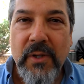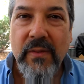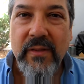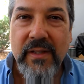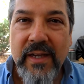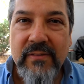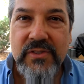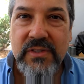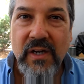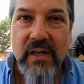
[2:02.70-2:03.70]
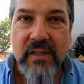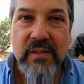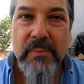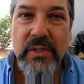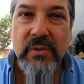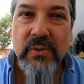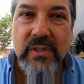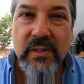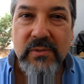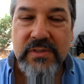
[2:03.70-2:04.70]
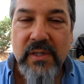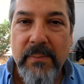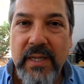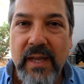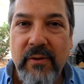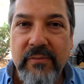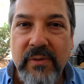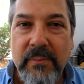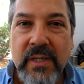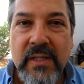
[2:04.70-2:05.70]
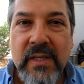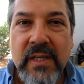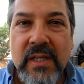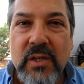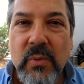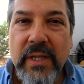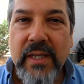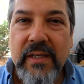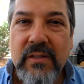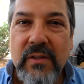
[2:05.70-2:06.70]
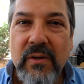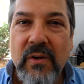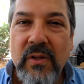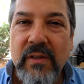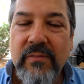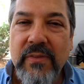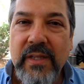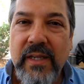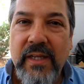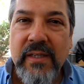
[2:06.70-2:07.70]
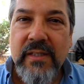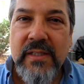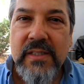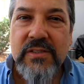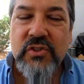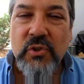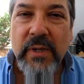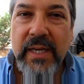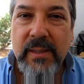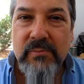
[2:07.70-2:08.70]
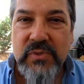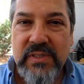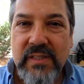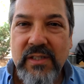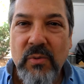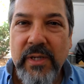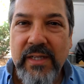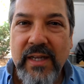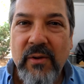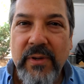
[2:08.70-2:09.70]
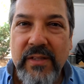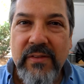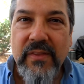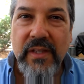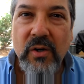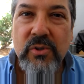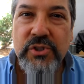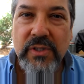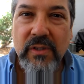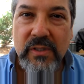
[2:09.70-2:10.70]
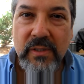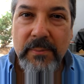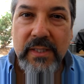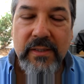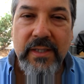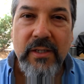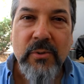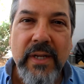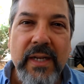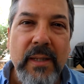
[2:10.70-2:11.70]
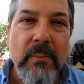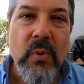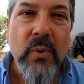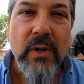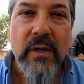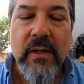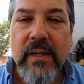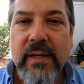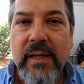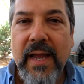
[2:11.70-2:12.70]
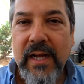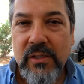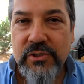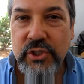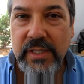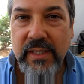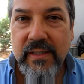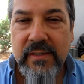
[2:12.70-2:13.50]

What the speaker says: all the livestock, the manure that was coming out of them, going into all of the streams and going down into the ocean ultimately, creating more algae,